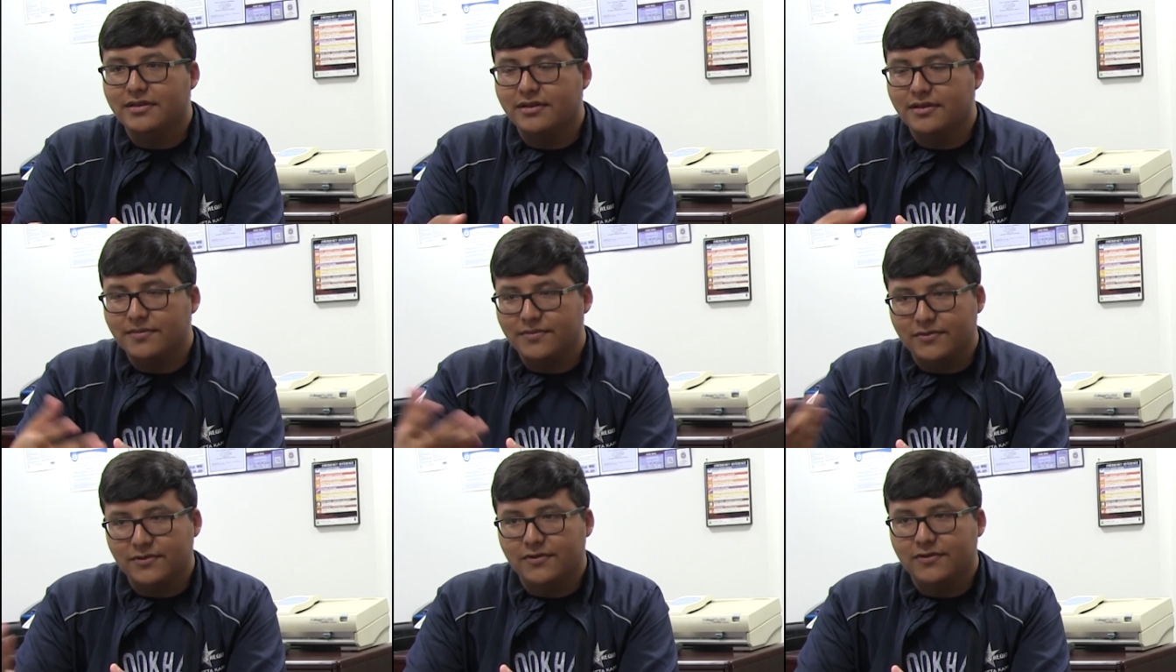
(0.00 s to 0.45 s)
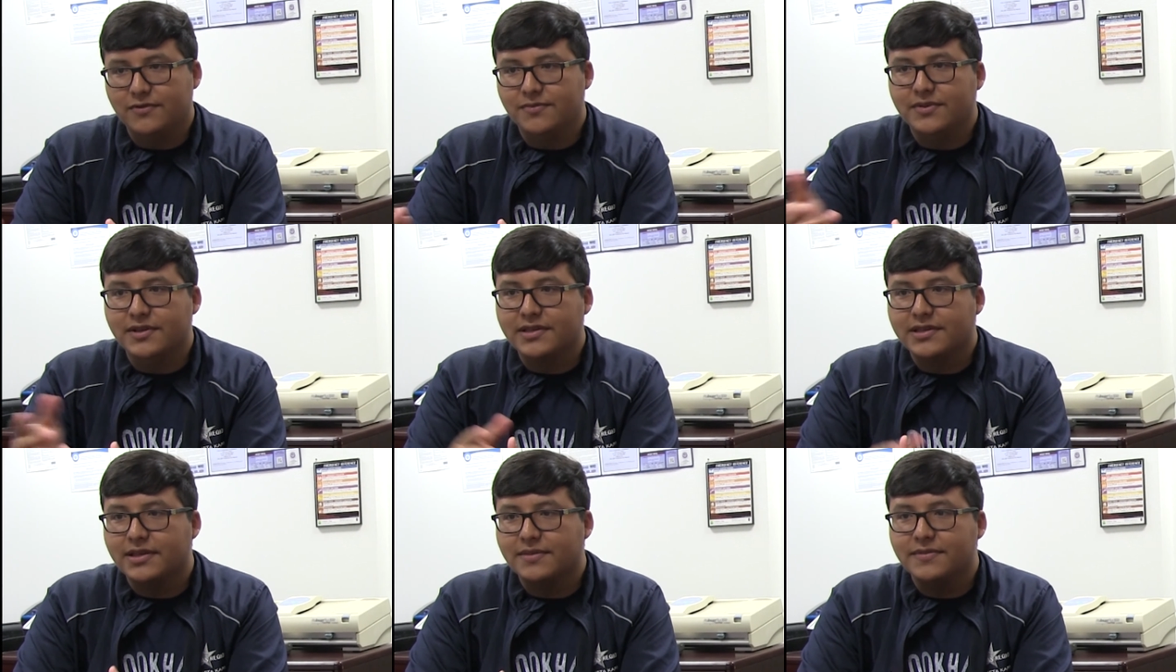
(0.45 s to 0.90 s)
to
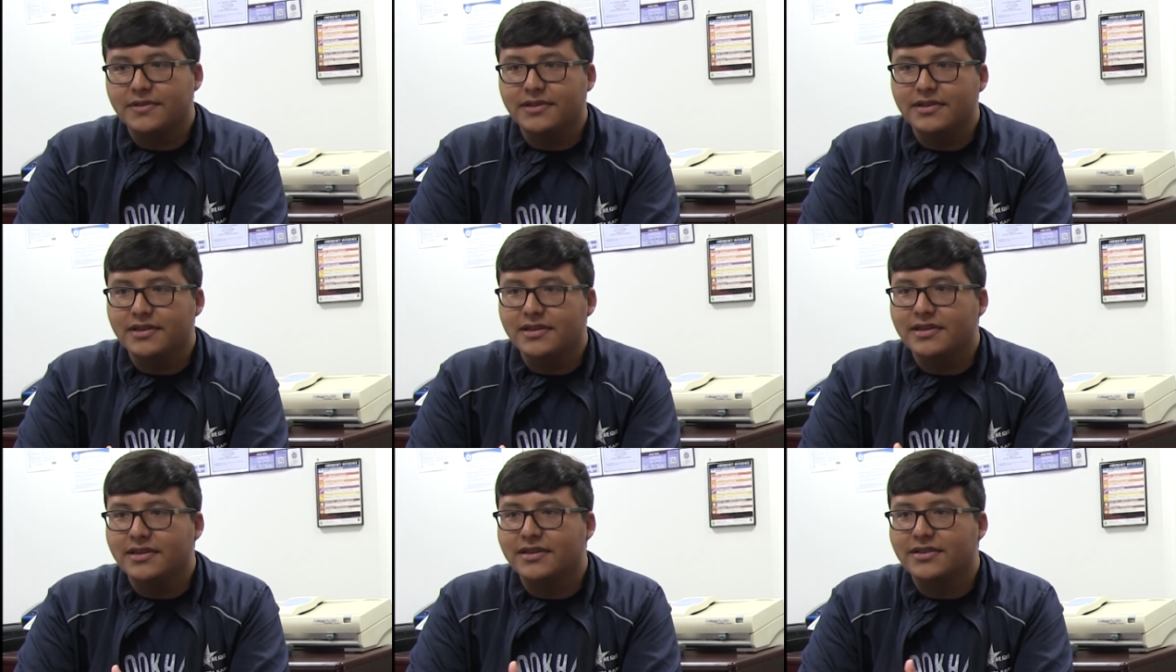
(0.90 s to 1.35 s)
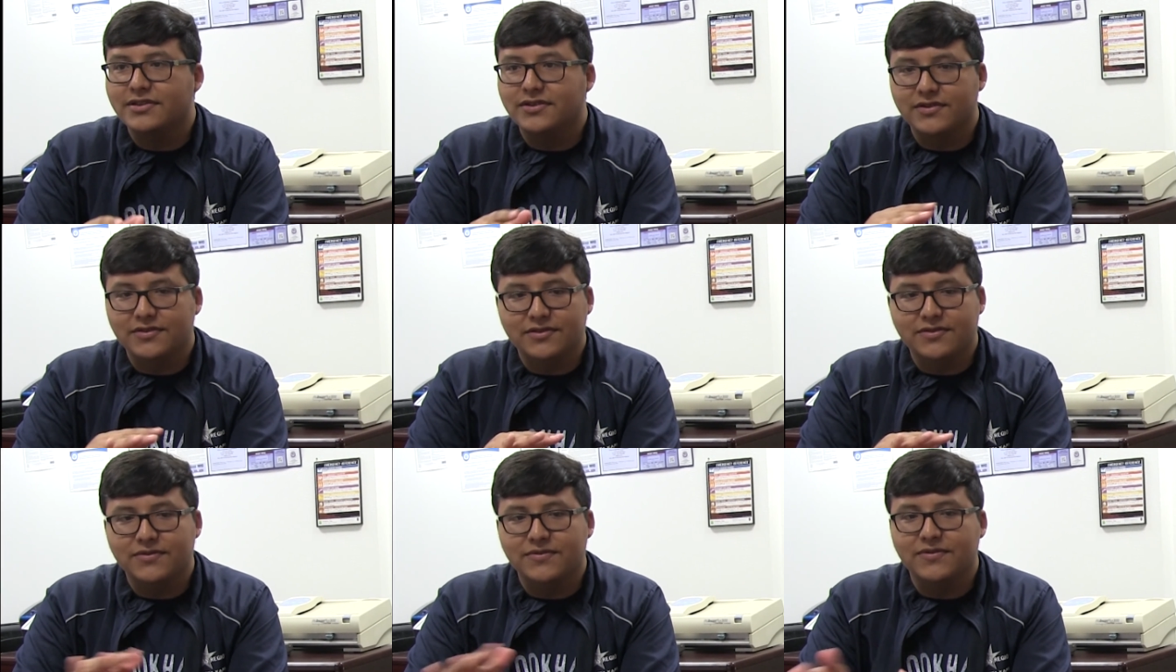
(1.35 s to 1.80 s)
be accepted in, and
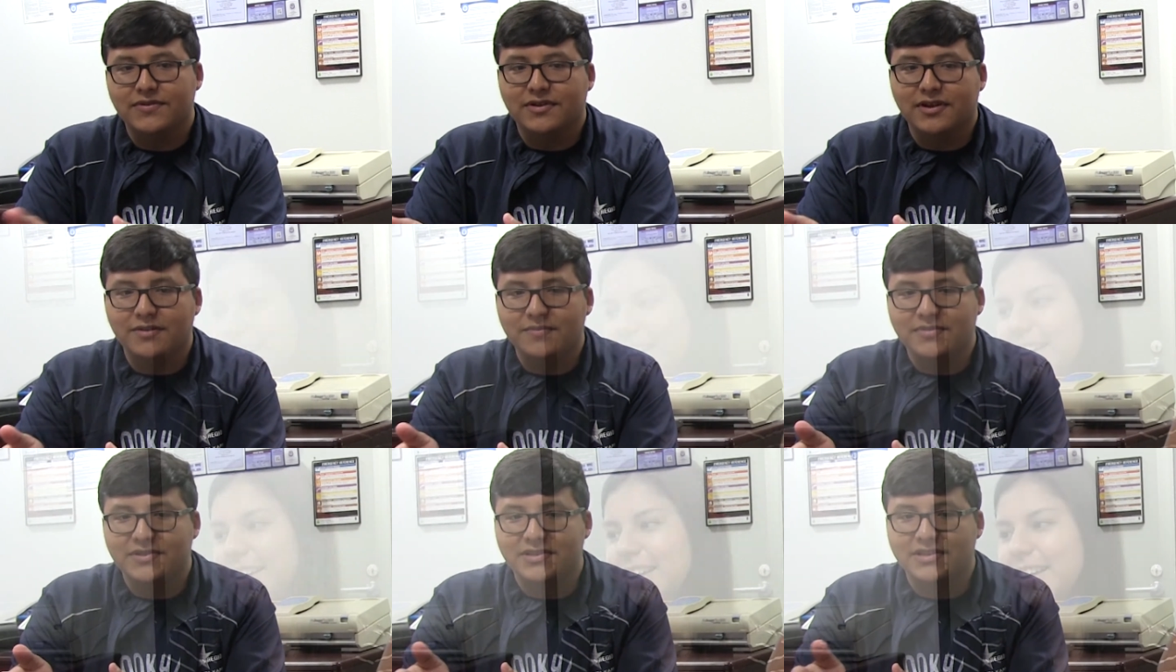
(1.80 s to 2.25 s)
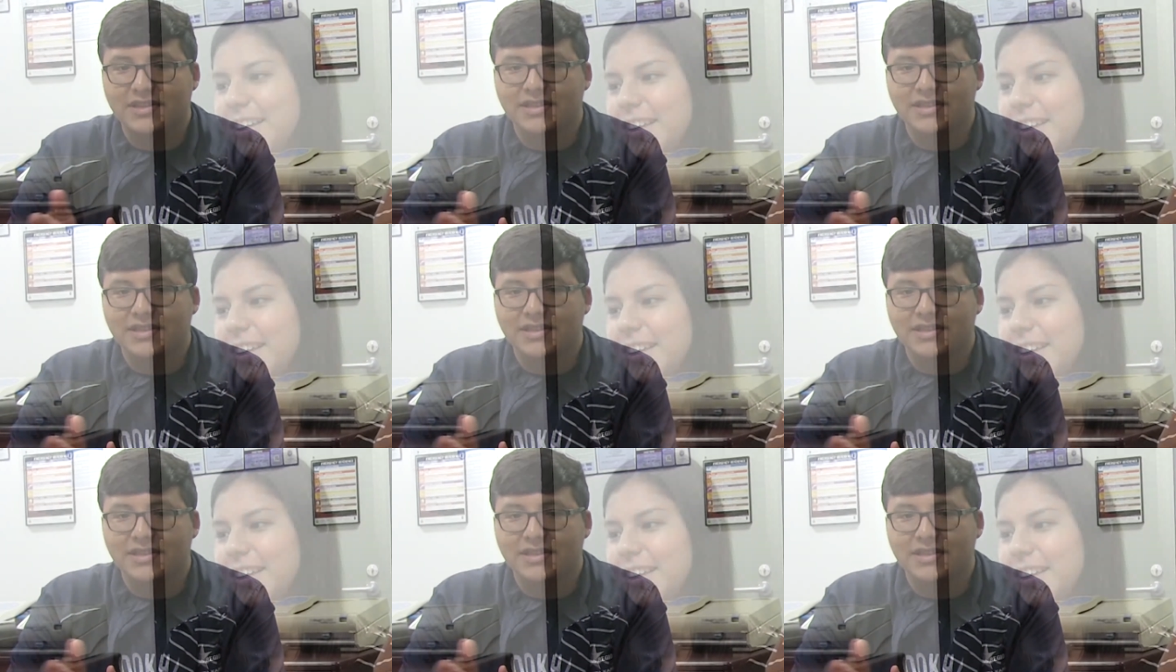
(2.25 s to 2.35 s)
just to accomplish